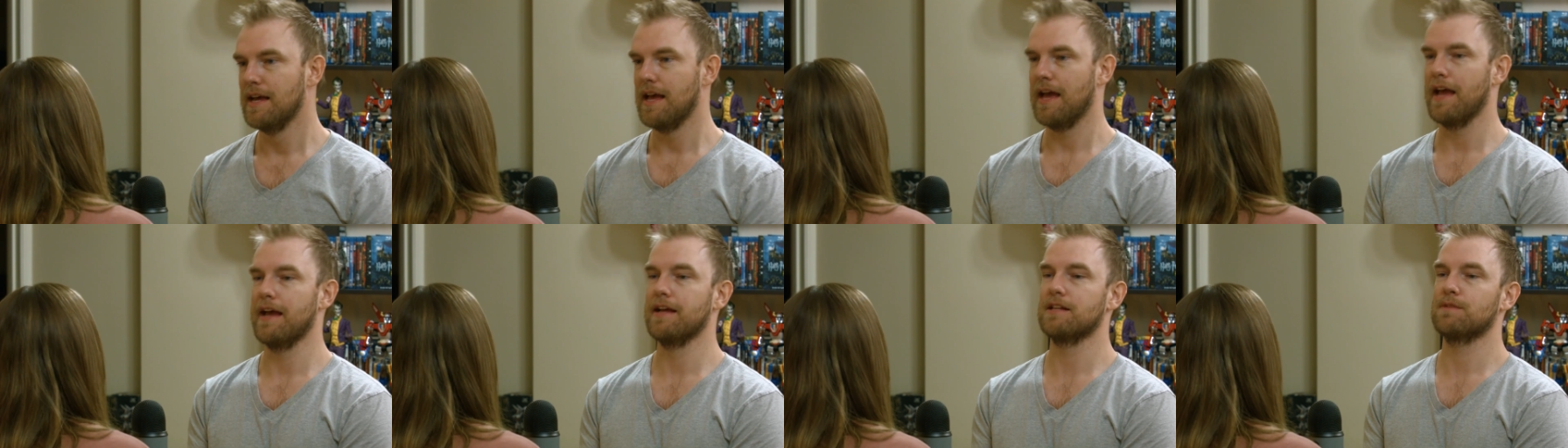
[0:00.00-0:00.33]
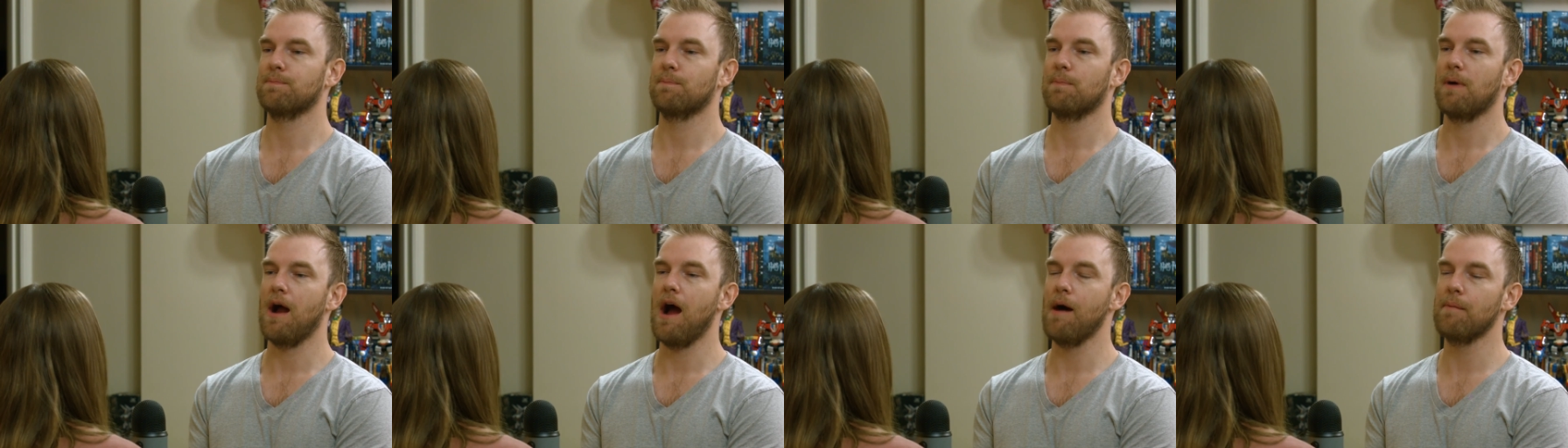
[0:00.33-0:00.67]
It's
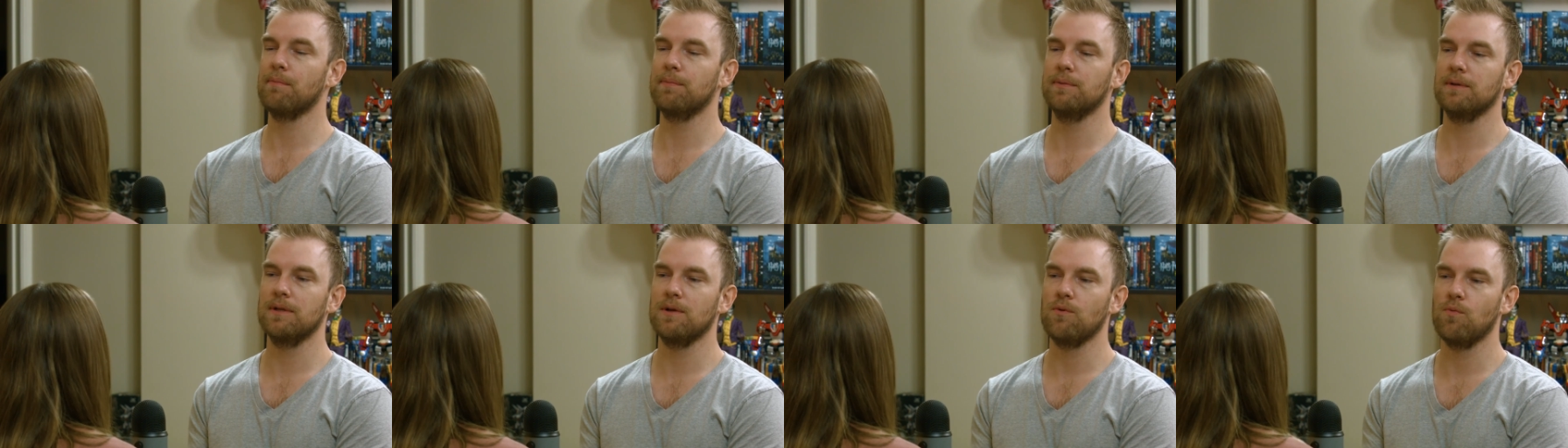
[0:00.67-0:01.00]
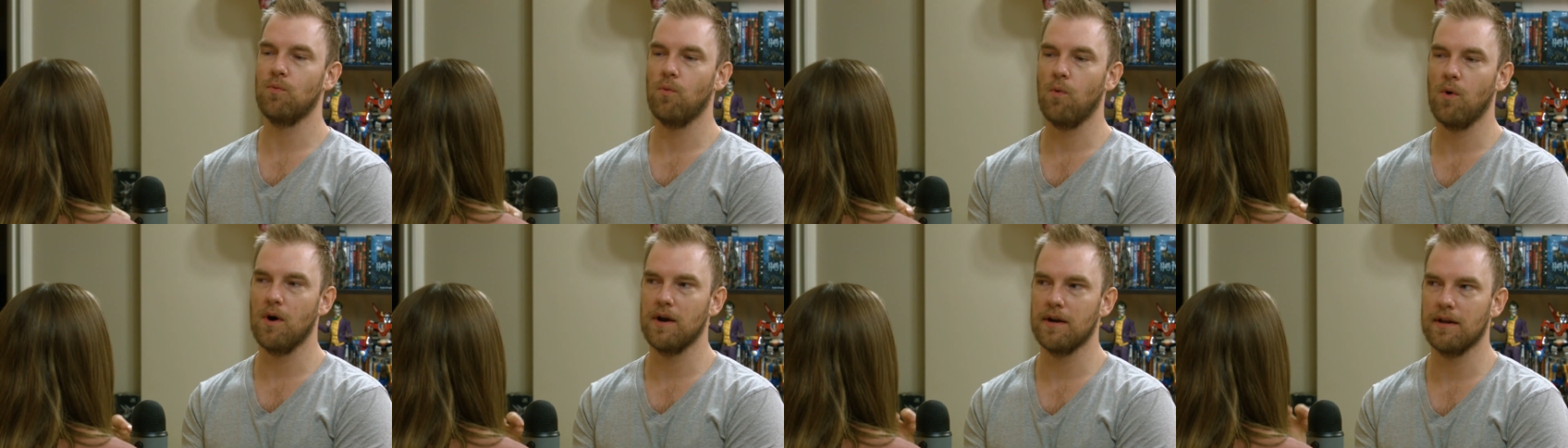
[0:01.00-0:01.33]
probably
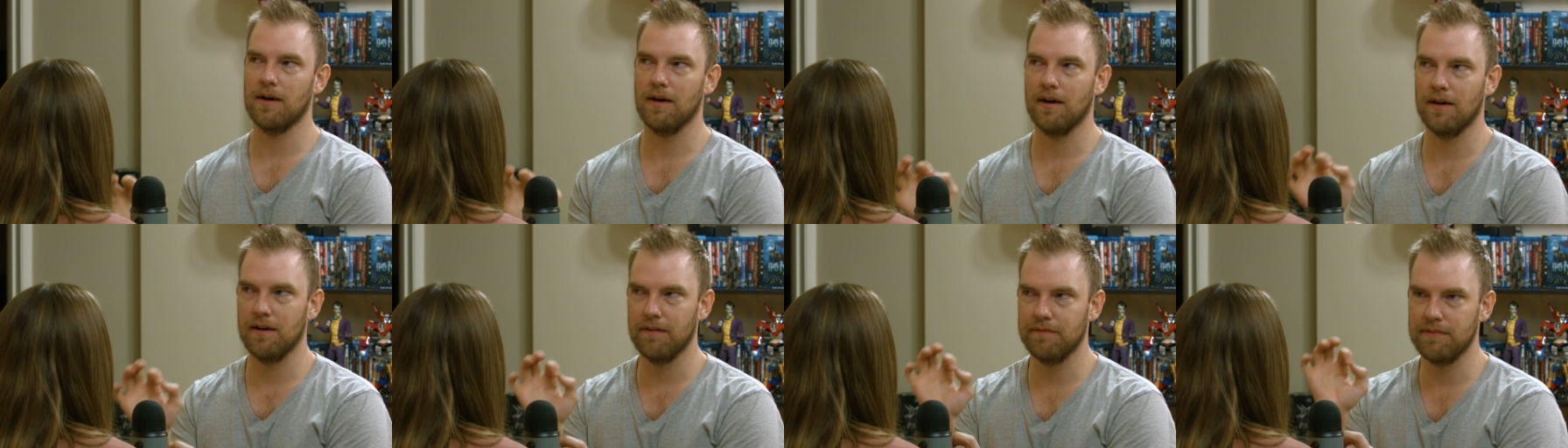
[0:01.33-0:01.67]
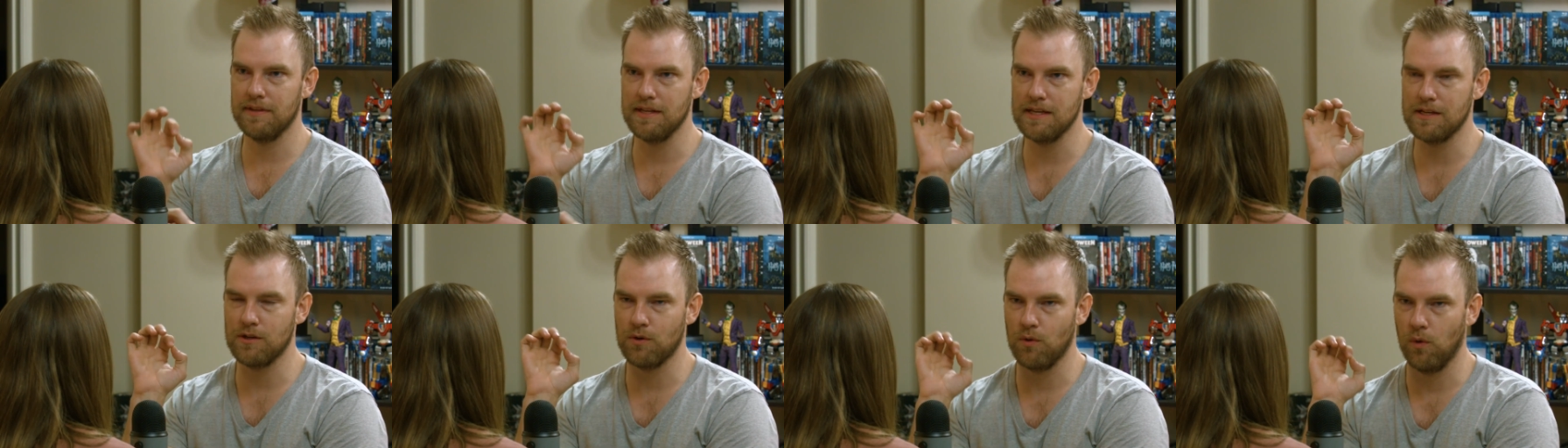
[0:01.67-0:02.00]
one of
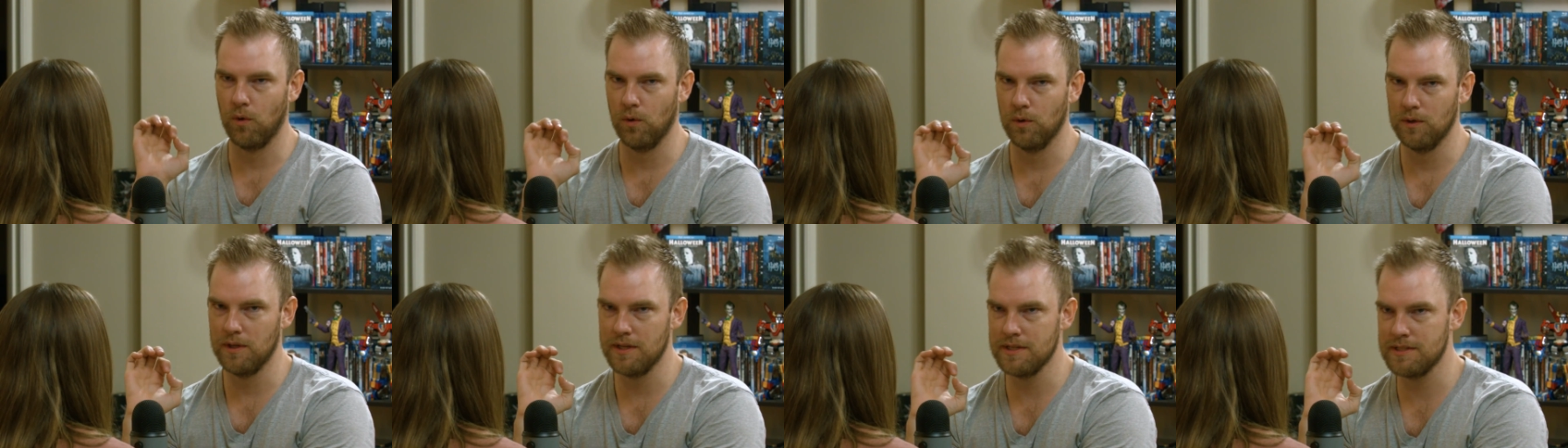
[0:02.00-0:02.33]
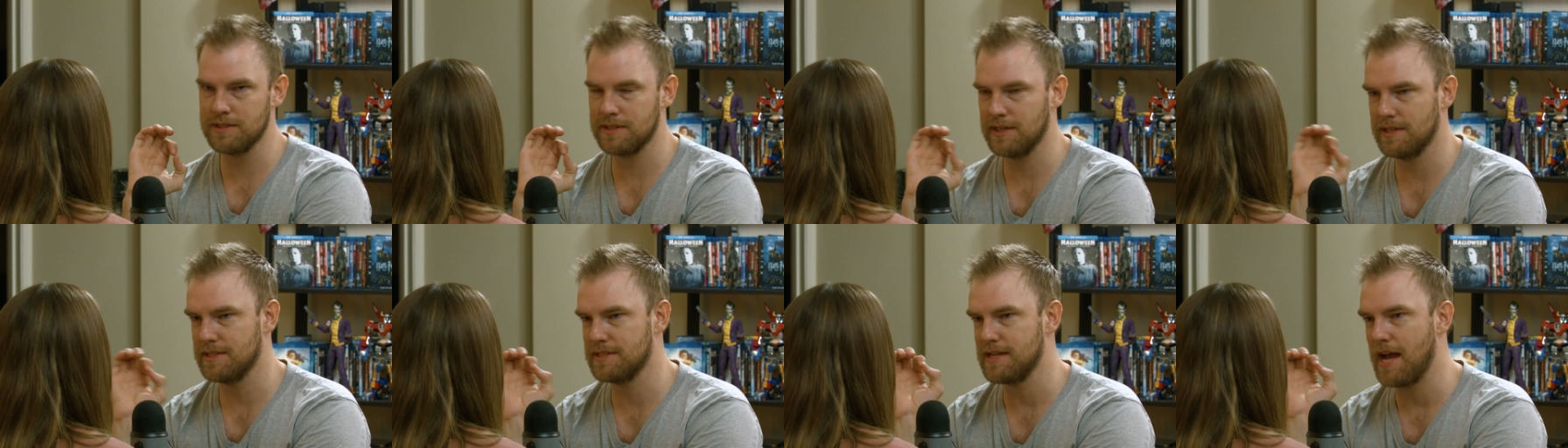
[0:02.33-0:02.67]
the
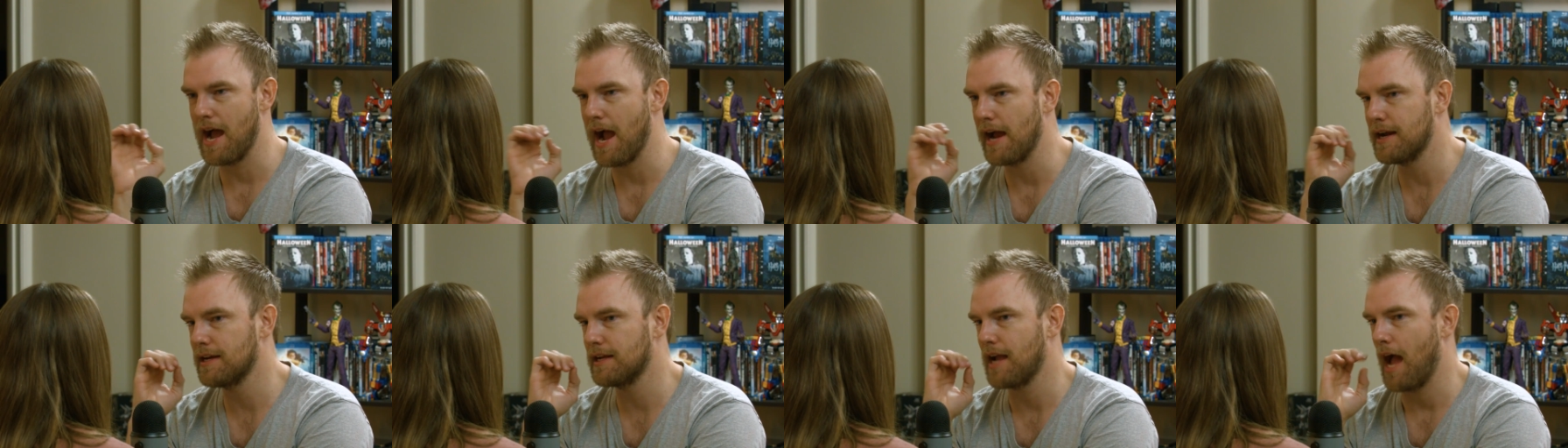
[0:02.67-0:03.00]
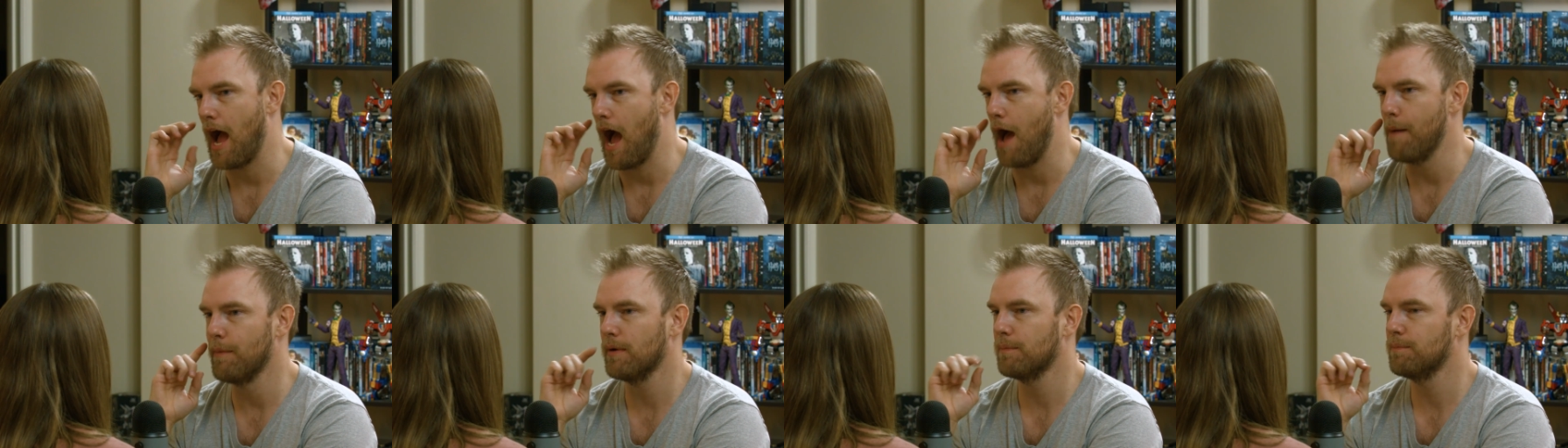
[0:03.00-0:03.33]
coolest designed
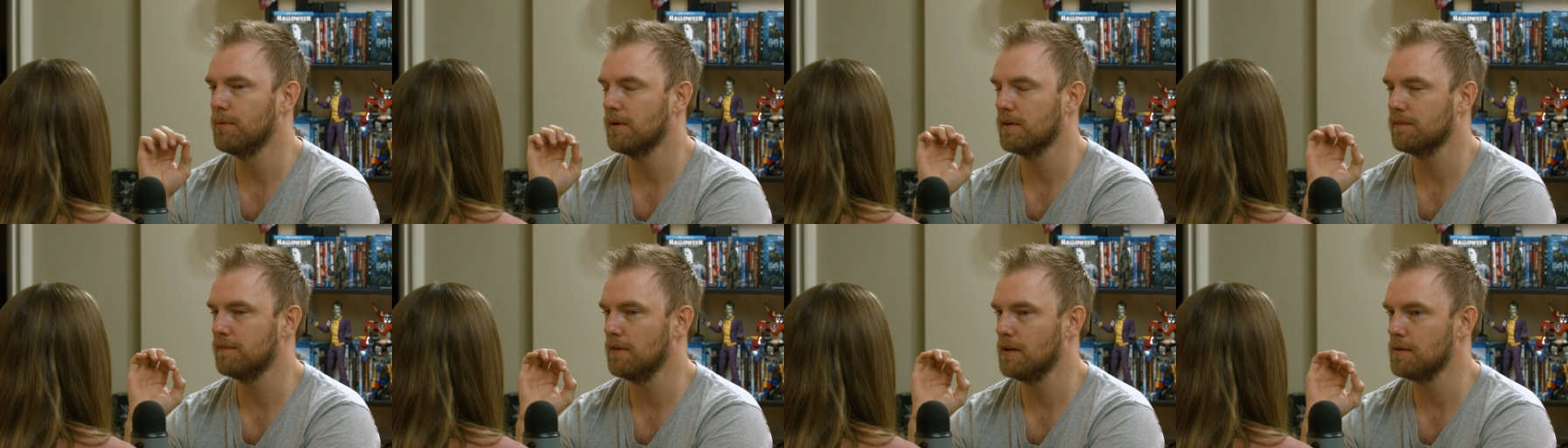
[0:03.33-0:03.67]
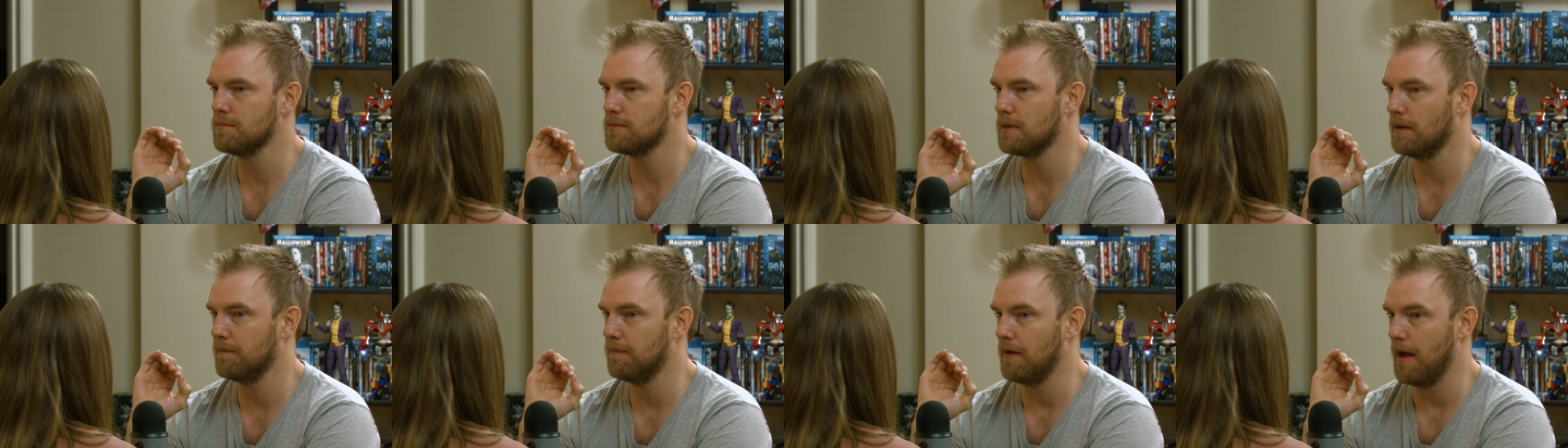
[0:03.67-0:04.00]
comic book films I've